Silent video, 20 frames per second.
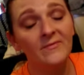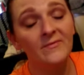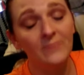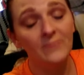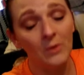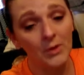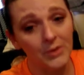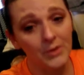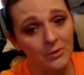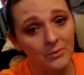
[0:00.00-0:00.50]

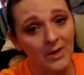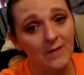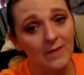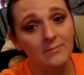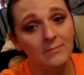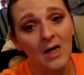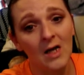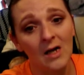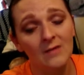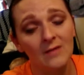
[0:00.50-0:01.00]
for your
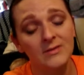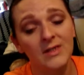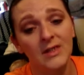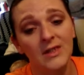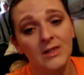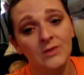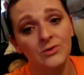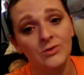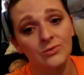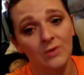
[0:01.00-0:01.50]
reptiles
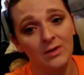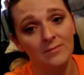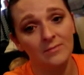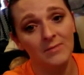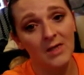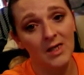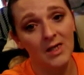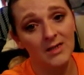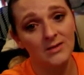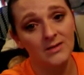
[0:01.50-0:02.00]
in extreme
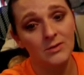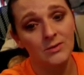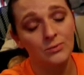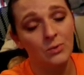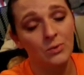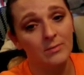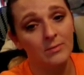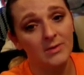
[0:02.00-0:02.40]
cases where